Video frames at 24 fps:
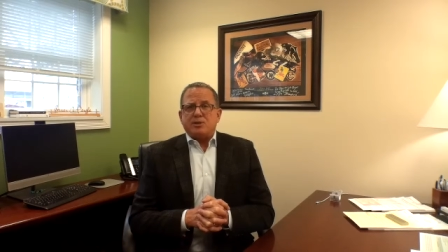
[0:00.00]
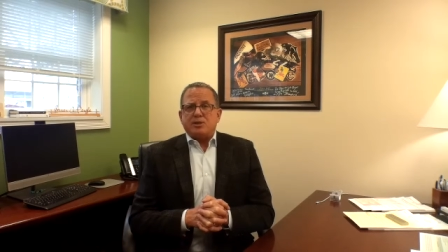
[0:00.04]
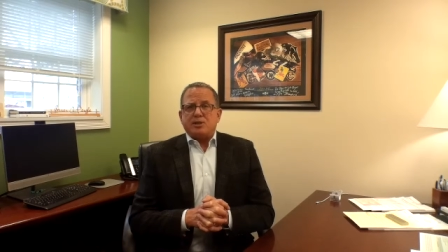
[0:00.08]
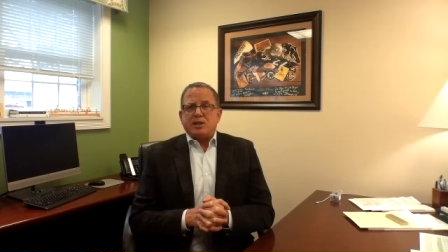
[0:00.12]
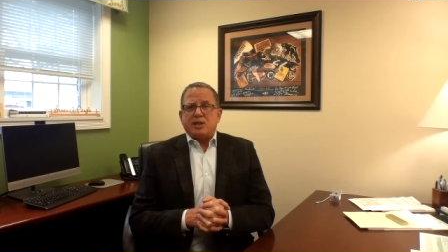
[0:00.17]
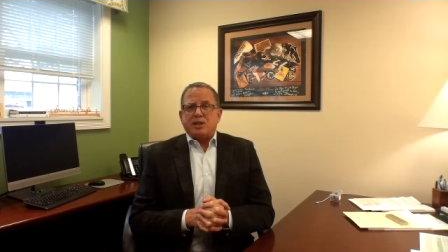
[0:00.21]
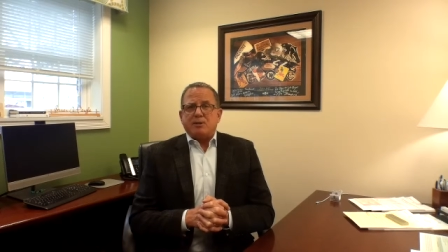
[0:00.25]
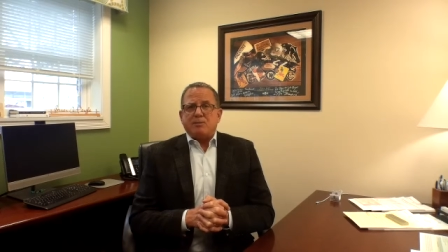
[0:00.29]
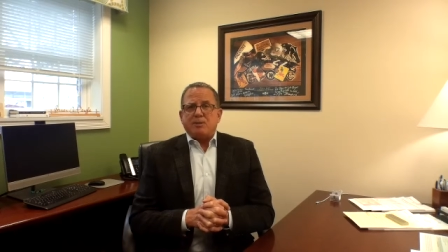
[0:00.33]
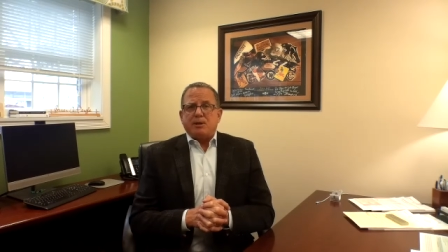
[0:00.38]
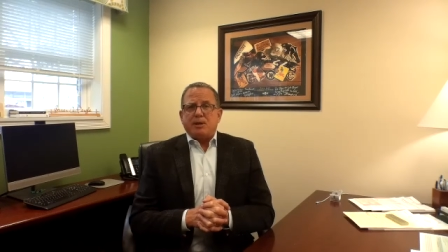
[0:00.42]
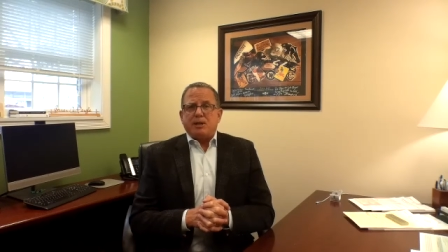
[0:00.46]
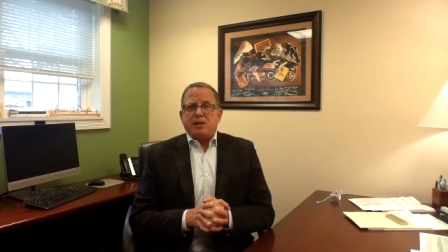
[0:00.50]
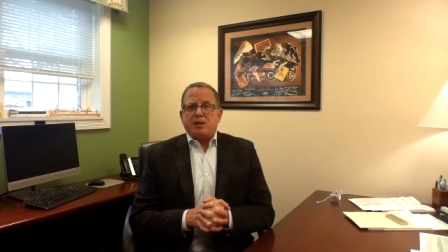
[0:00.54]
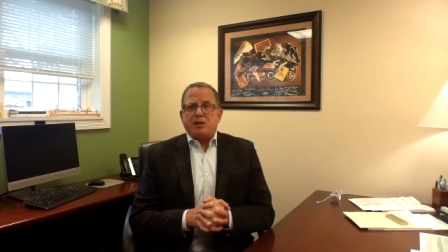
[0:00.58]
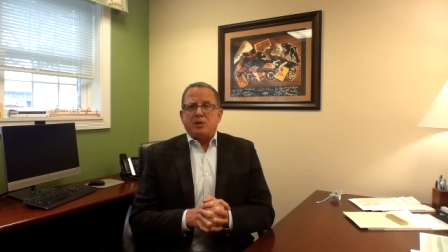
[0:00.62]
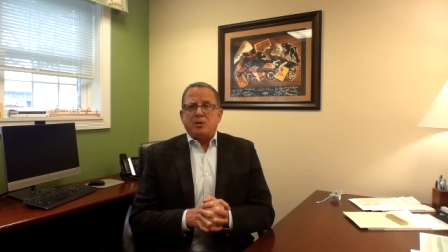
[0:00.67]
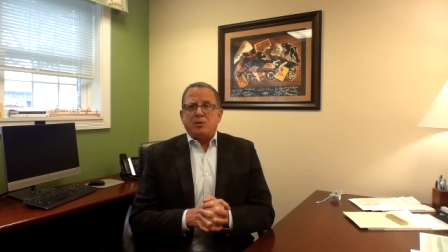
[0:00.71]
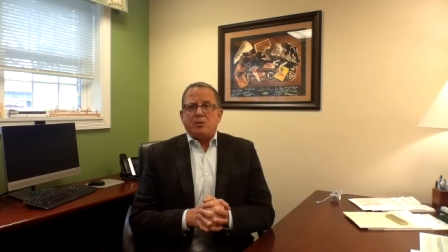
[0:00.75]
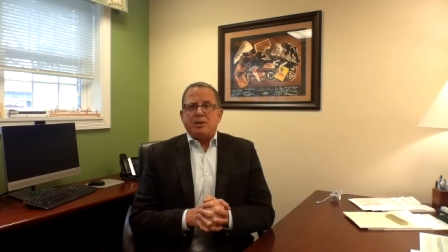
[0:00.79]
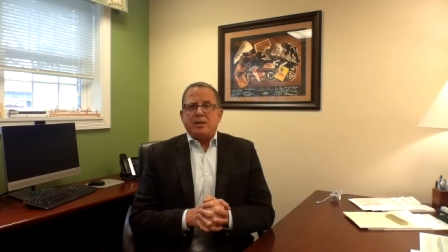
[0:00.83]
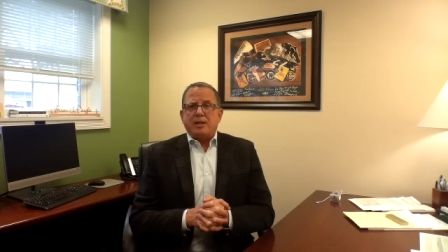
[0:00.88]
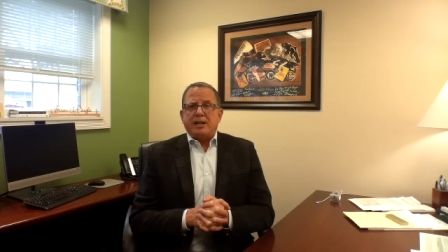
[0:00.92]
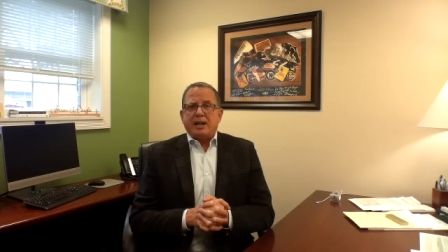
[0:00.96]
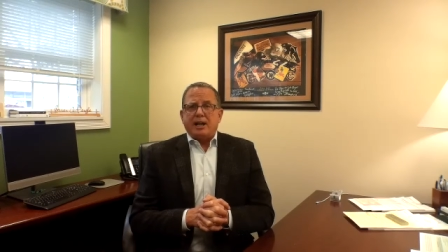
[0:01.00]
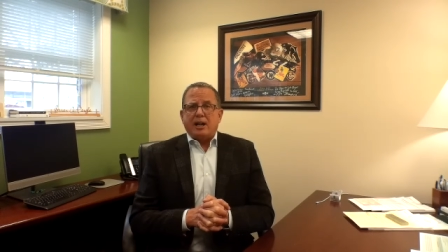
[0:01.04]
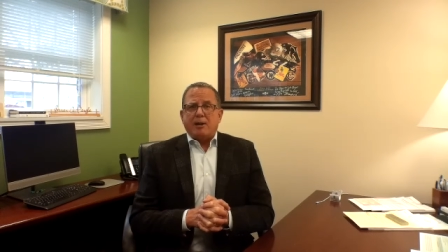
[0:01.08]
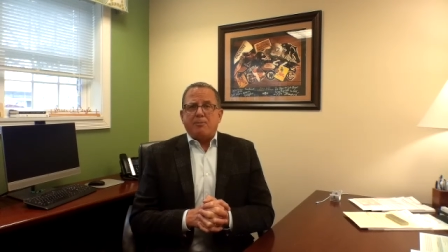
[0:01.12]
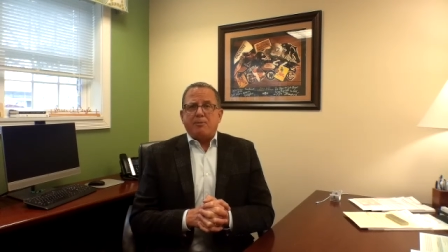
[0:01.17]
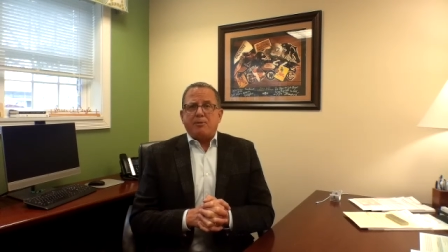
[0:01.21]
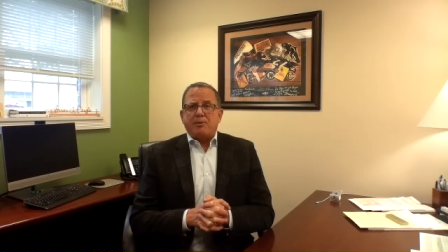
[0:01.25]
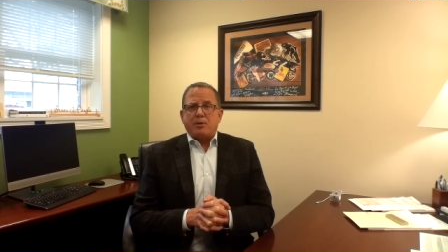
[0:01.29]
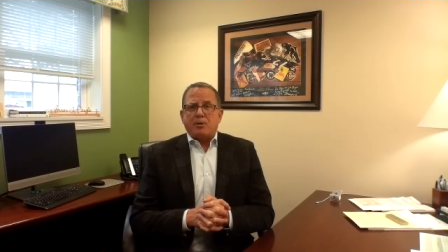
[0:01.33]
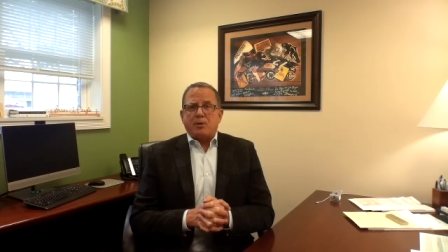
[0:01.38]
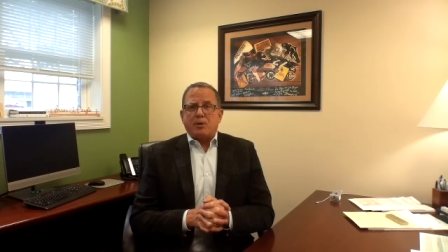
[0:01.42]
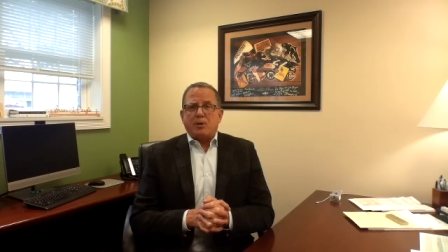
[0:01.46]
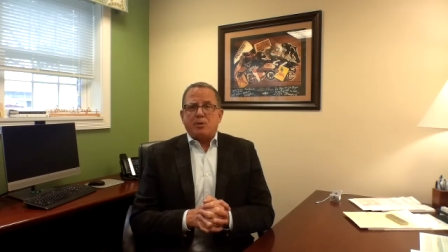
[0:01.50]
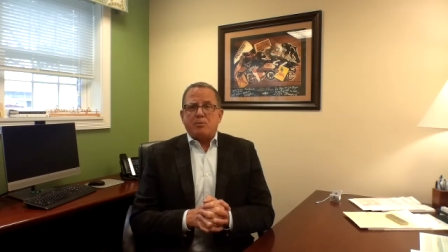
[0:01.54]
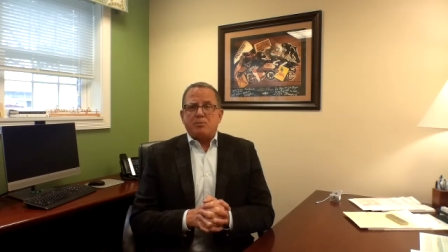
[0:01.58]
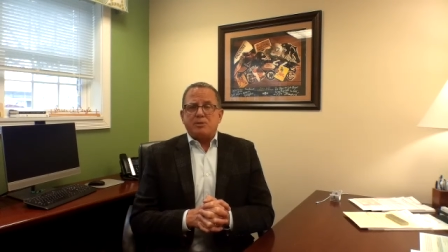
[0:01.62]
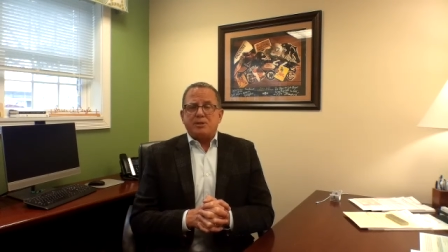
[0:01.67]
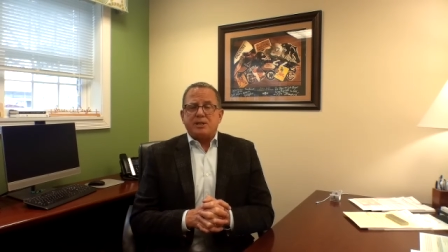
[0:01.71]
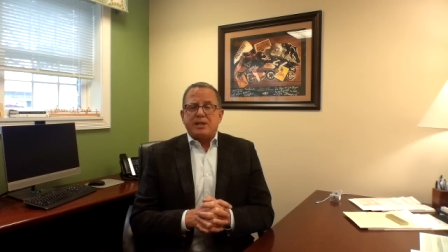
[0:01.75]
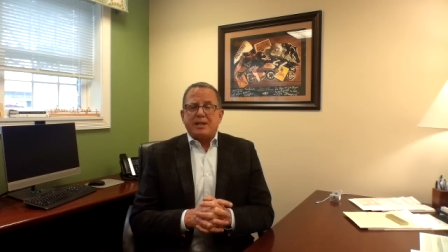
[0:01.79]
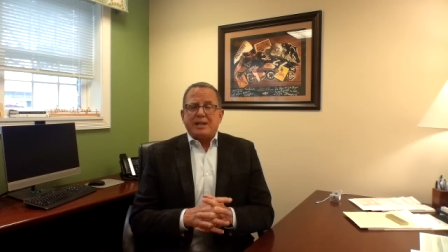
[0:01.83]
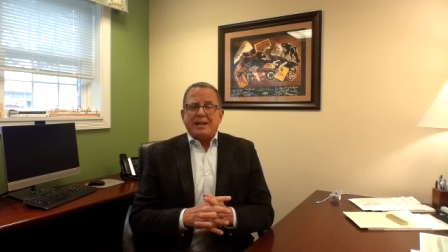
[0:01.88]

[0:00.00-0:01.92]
in the community who need help in their homes,